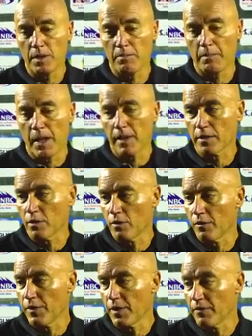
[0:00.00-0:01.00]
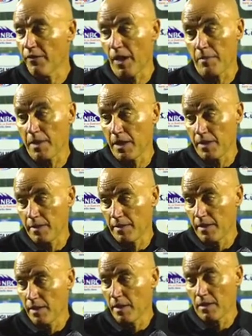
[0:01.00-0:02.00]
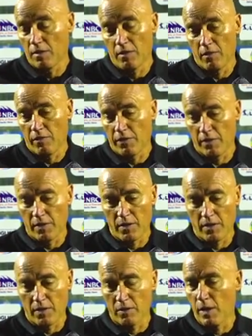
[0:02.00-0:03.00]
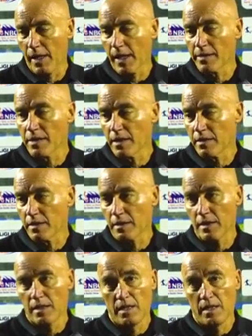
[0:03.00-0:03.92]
be part of this family of Wananchi's.